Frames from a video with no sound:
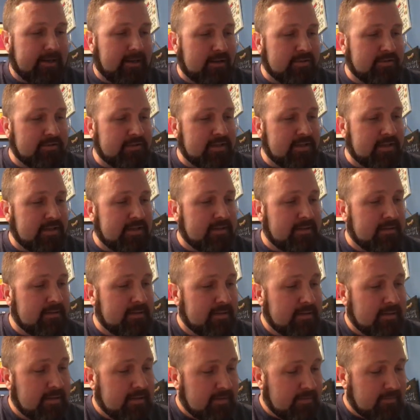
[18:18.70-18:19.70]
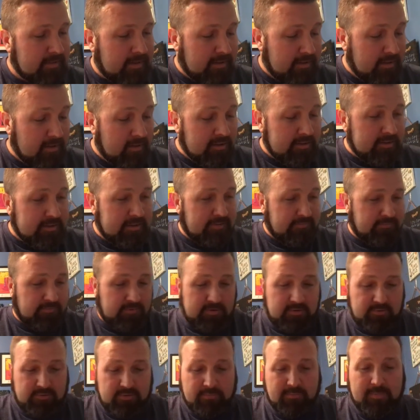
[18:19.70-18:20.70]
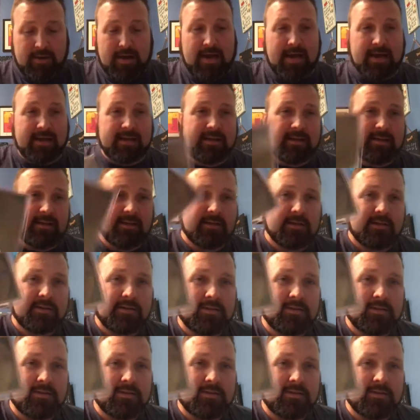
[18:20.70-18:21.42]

tell you, they look different on the back. You'll